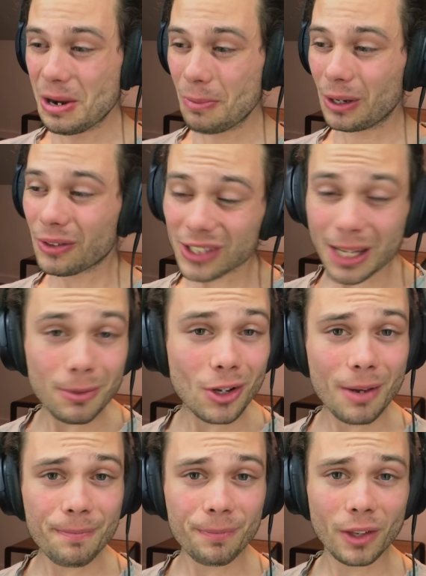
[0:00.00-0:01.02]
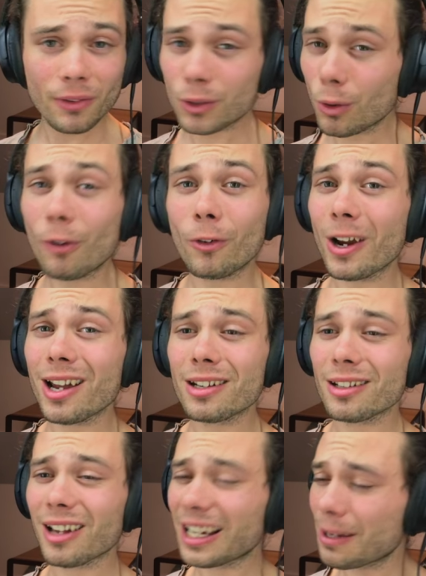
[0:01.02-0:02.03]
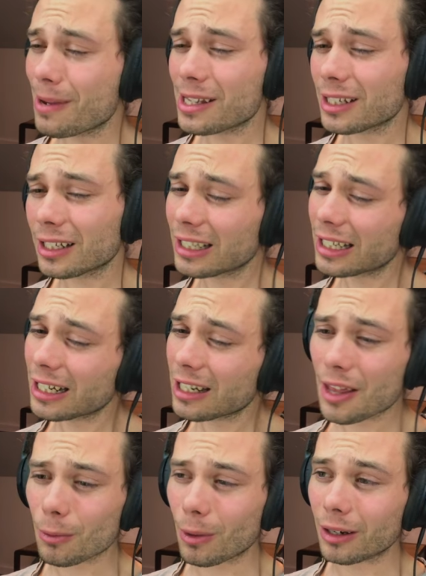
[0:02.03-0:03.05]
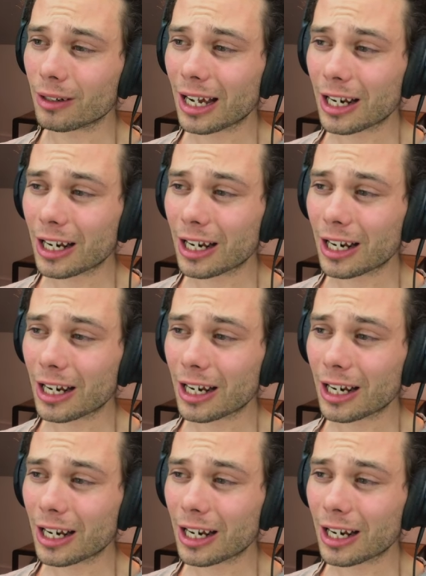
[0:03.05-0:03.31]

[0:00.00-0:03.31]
But at the same time, for 12 grand, I can basically get another one.